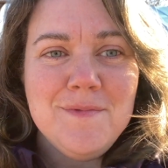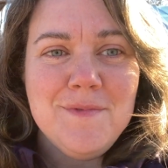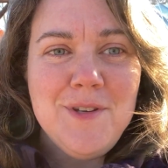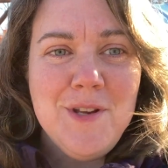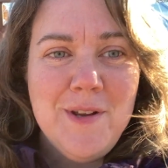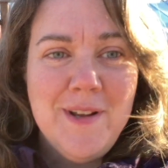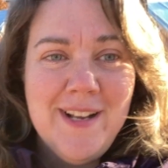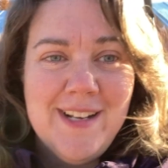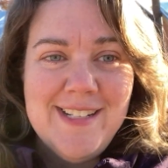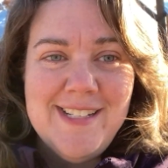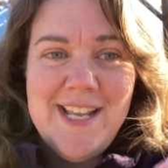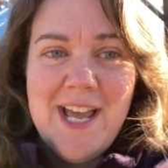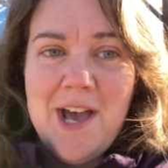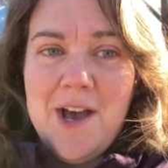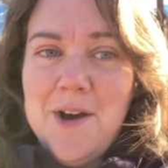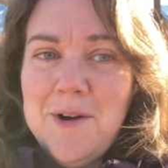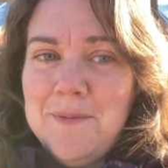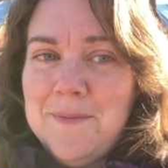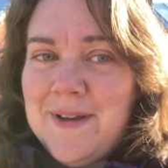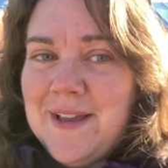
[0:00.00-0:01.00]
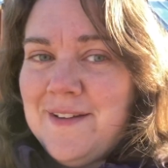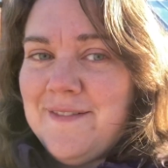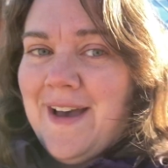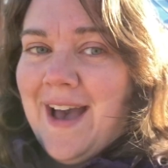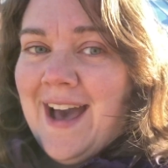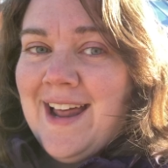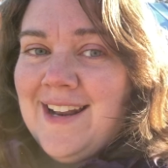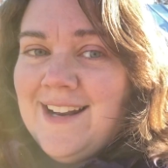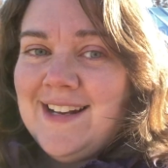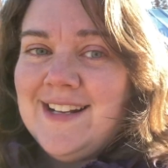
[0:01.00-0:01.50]
You can tell we've
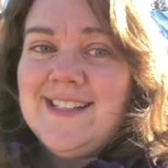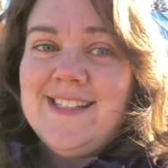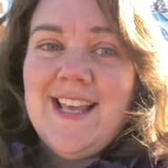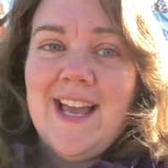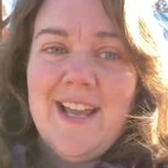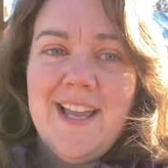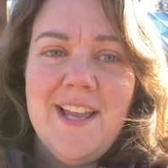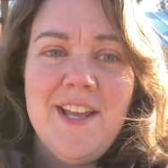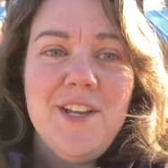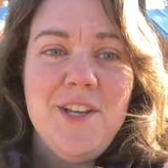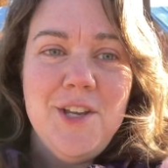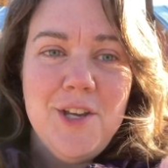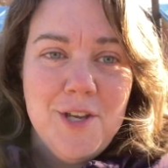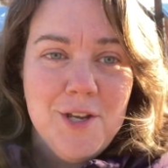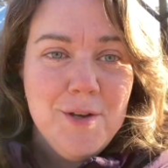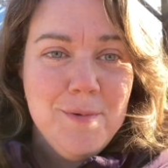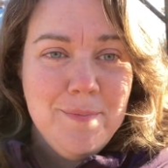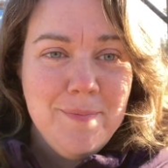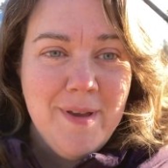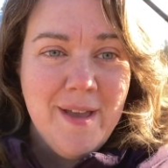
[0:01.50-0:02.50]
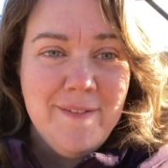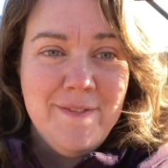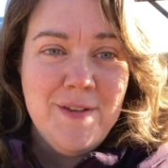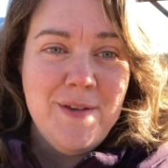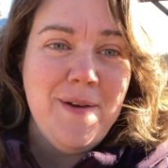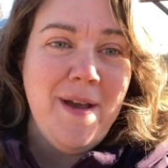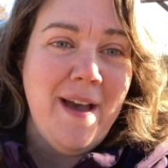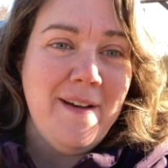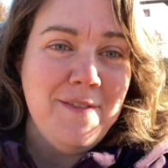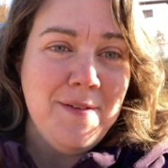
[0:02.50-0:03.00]
added a second coop. If
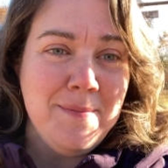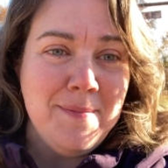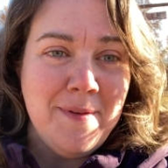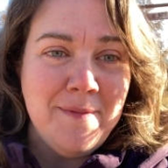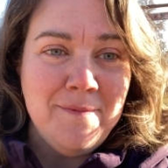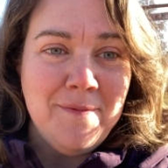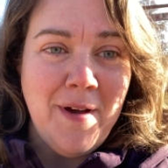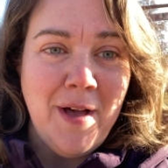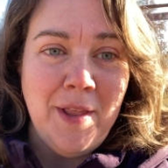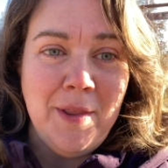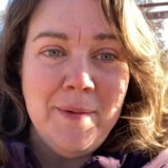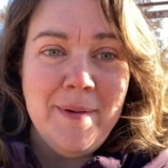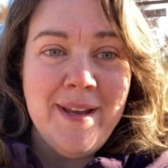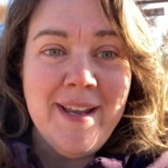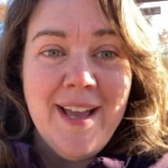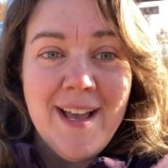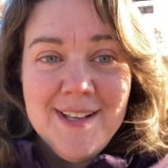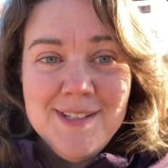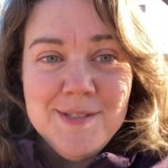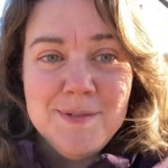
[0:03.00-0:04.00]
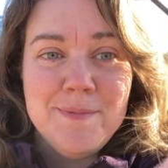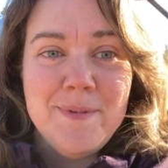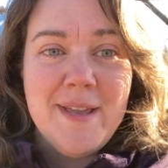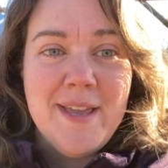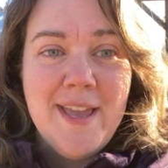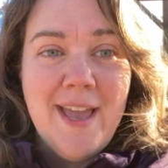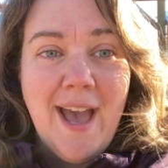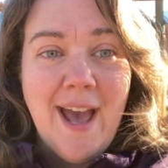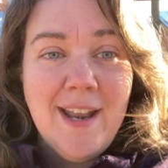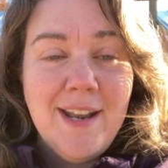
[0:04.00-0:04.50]
you haven't been following us,
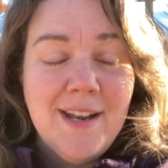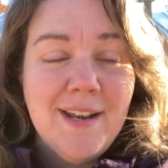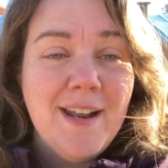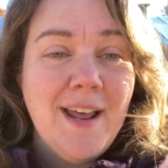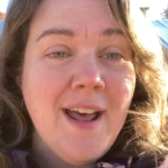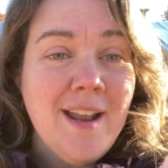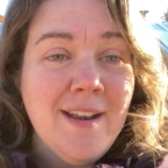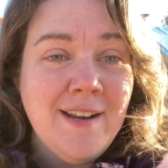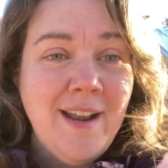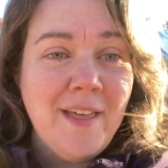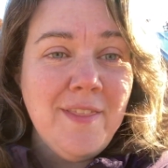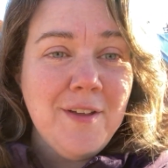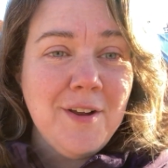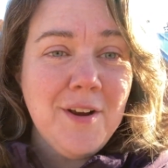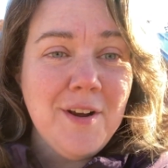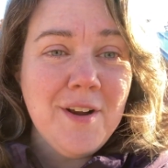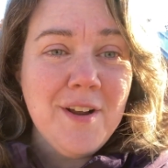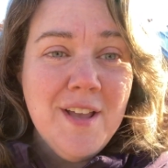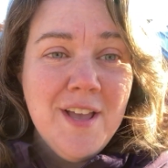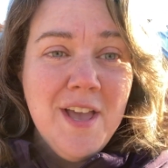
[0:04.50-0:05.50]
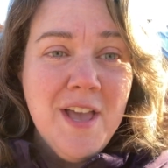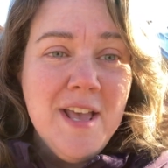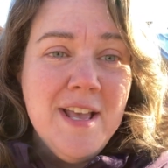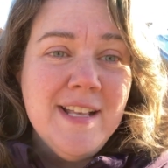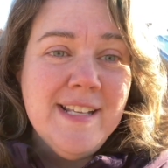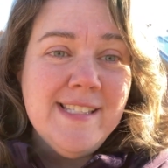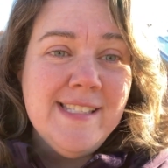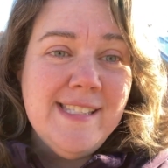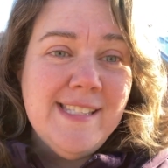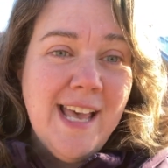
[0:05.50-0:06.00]
we added another
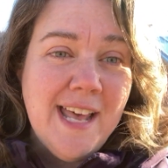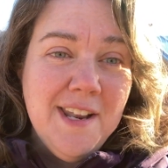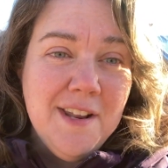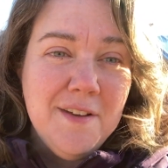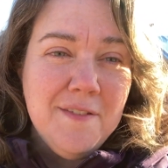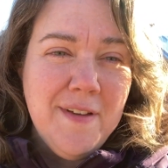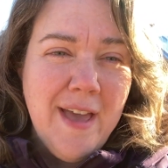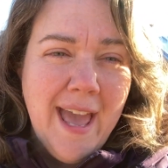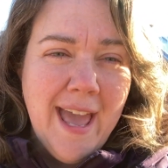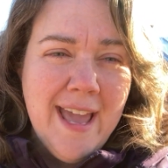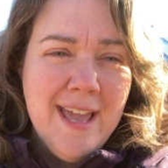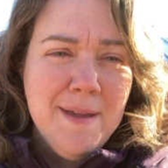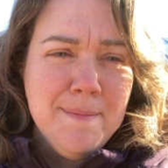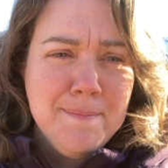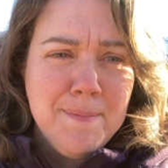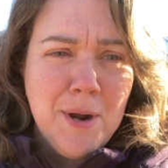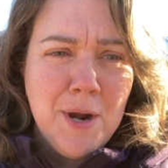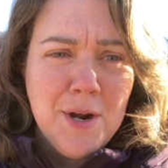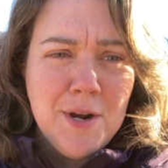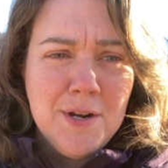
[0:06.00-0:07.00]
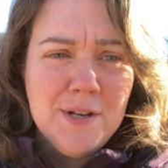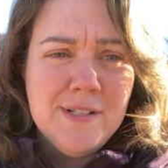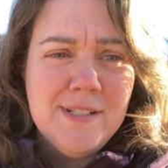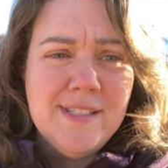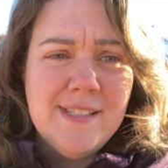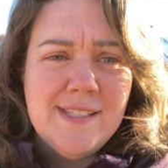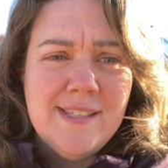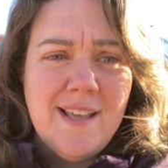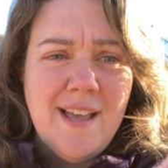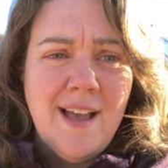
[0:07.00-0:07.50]
set of 8
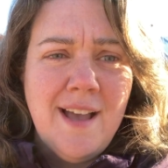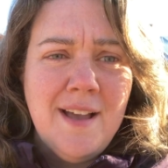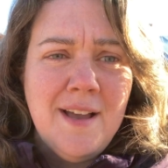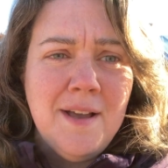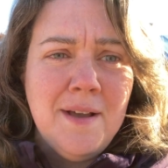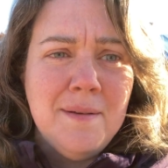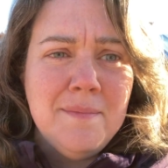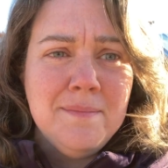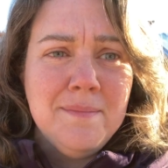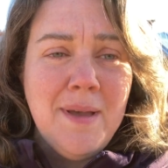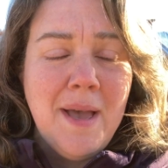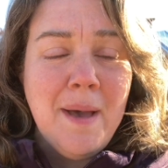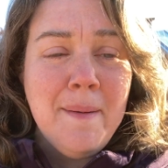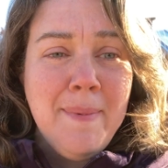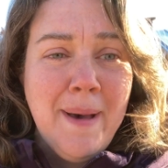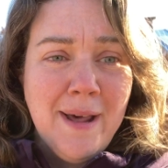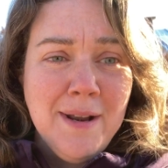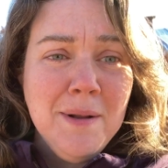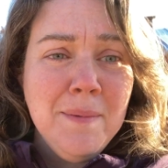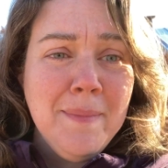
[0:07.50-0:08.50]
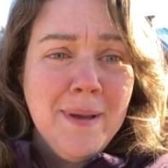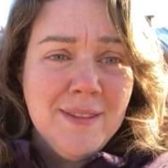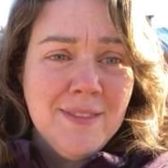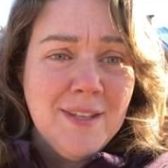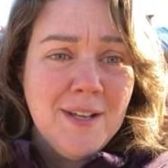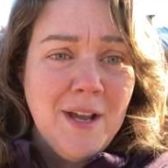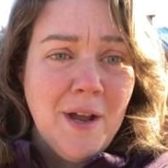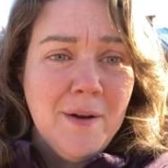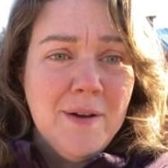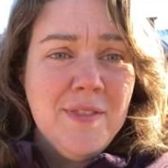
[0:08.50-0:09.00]
birds about a
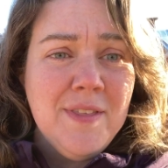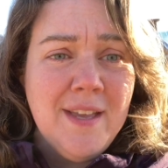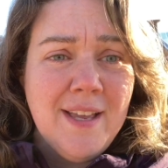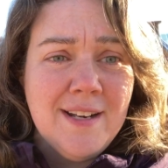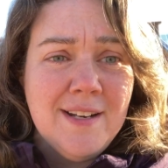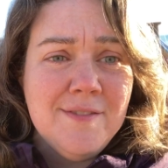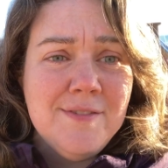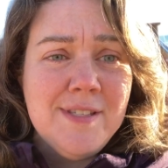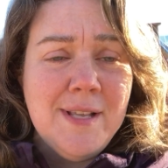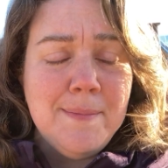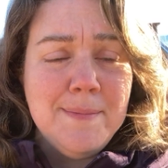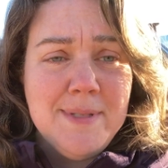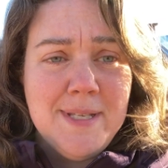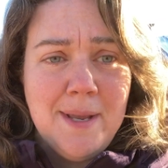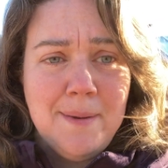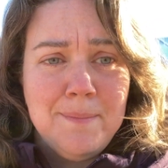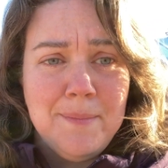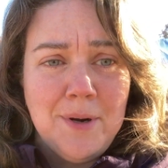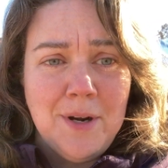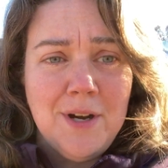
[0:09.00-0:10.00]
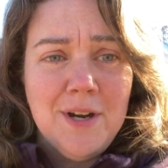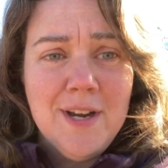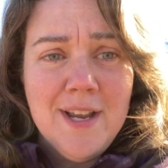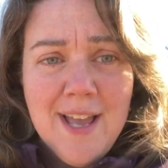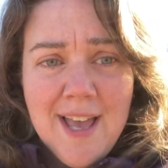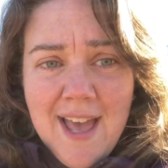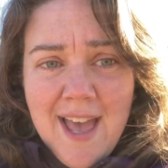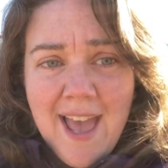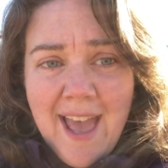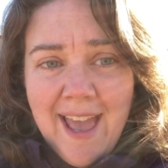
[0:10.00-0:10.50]
month ago at the end of September,
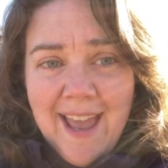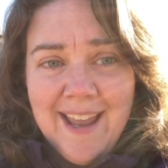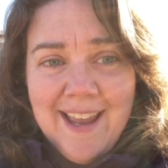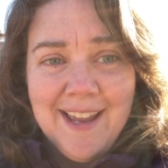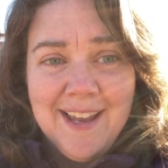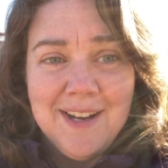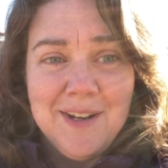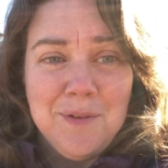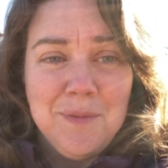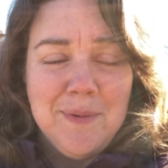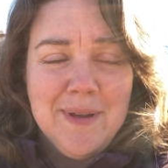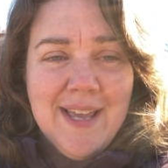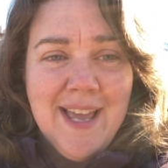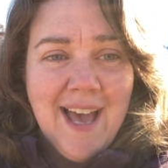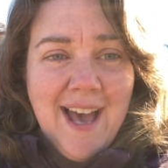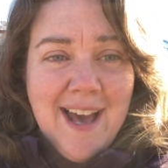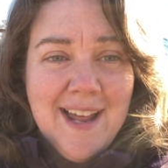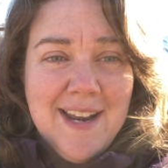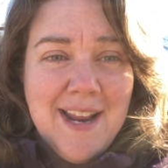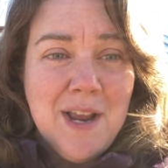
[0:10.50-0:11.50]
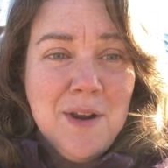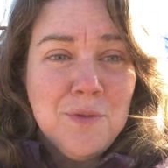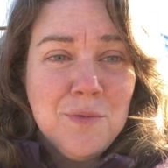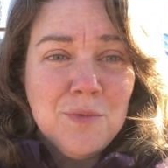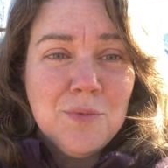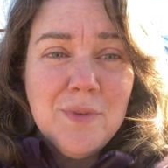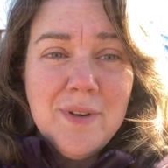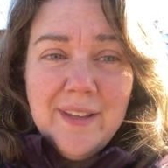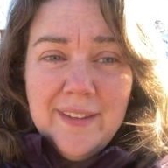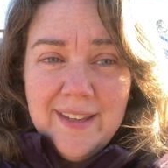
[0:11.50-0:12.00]
and we had a
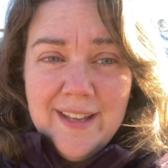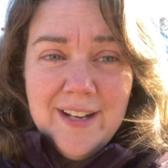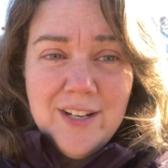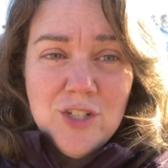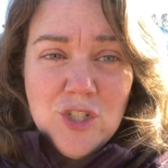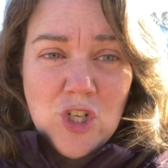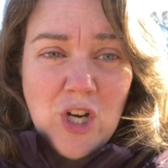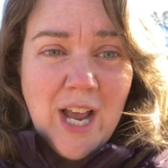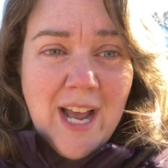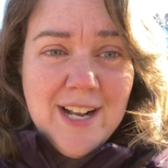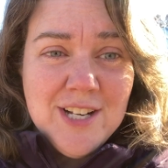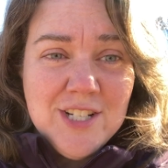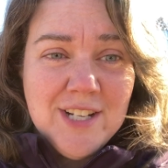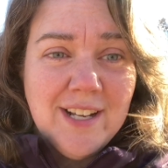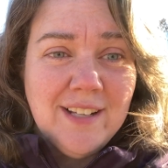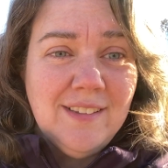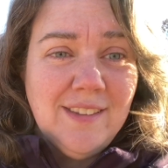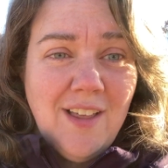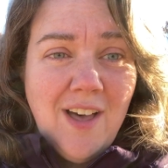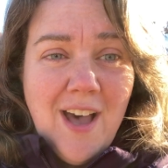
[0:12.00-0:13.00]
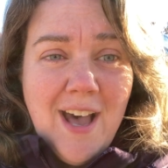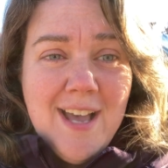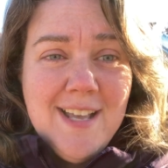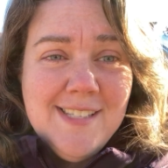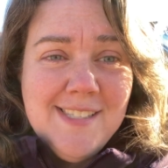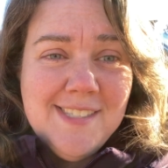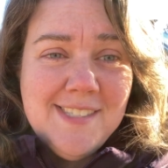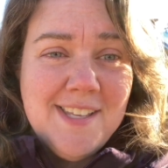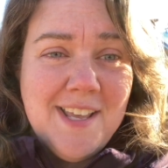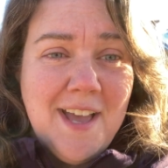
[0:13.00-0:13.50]
really tragic
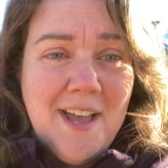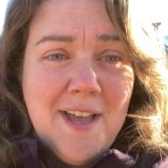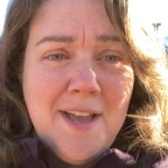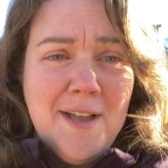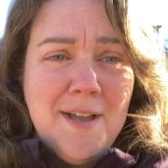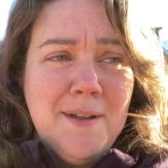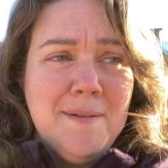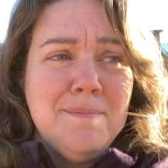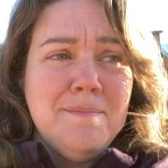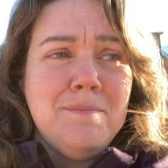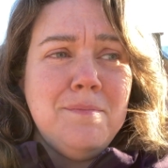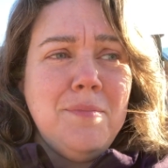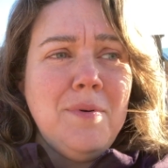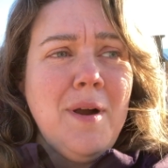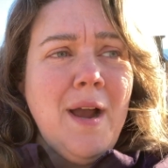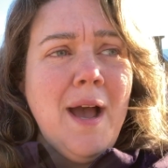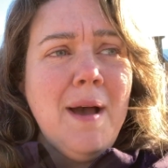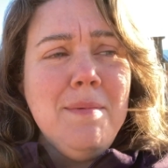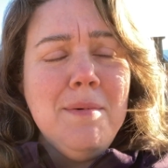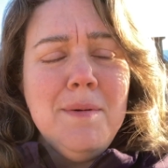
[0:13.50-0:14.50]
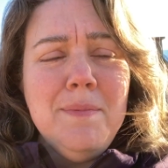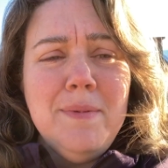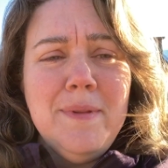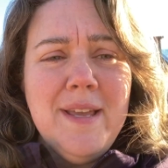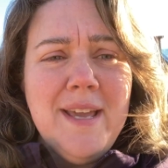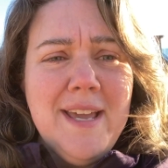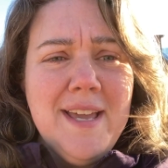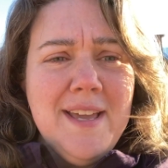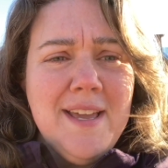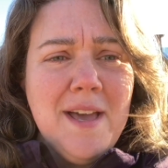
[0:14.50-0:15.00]
loss
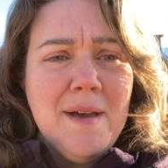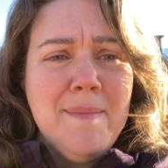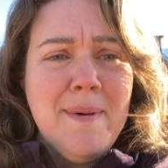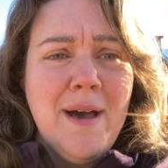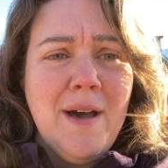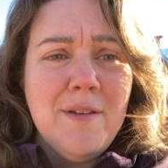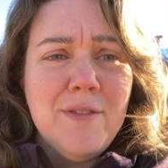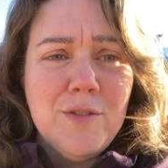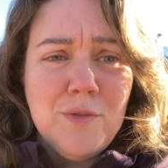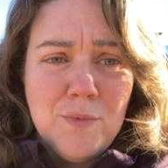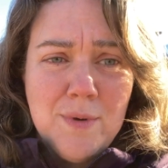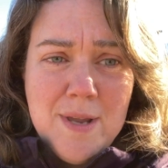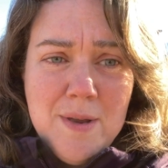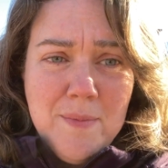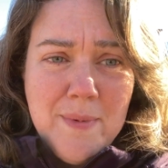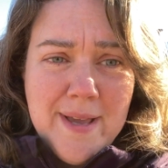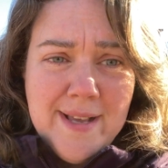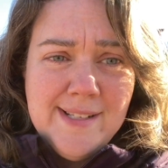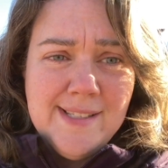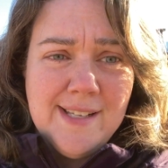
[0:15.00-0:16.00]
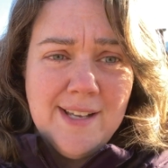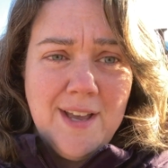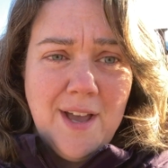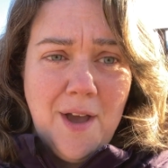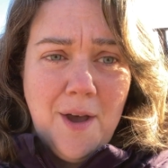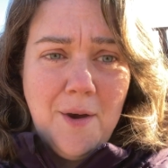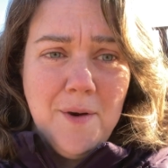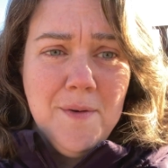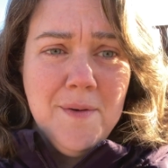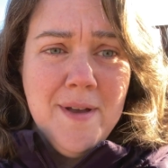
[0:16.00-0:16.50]
probably about 3 weeks
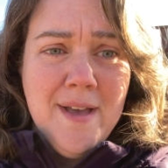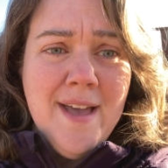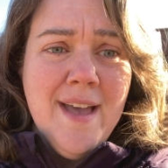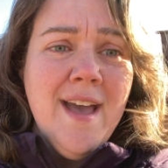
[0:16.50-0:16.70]
ago.